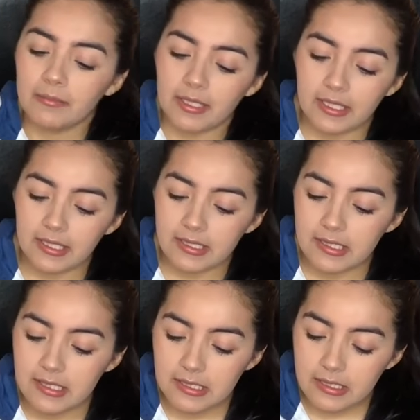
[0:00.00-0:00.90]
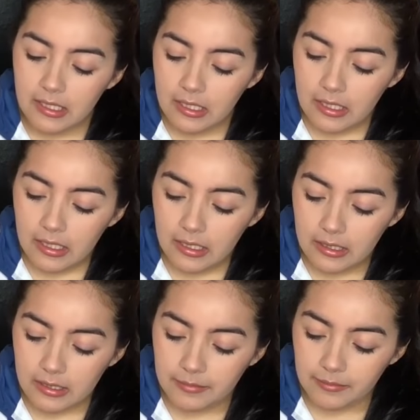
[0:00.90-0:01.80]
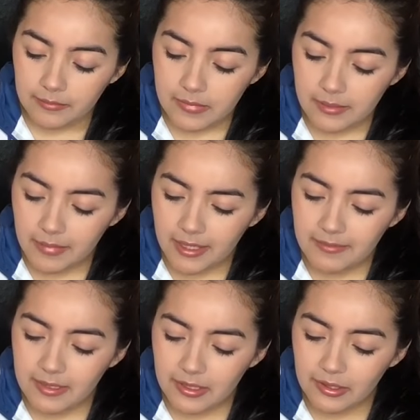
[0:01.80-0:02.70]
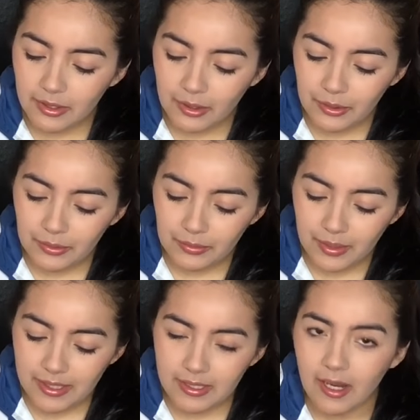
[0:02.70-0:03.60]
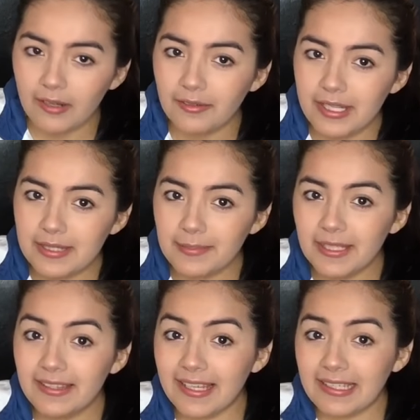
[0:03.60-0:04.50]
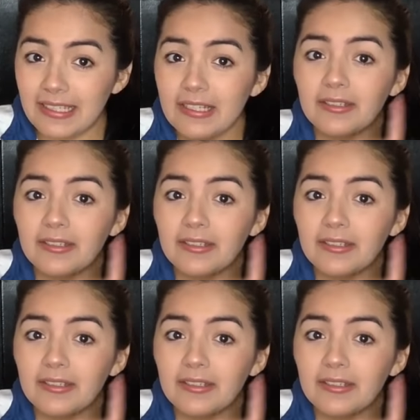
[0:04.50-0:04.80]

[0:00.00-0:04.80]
because sometimes you don't want to always be like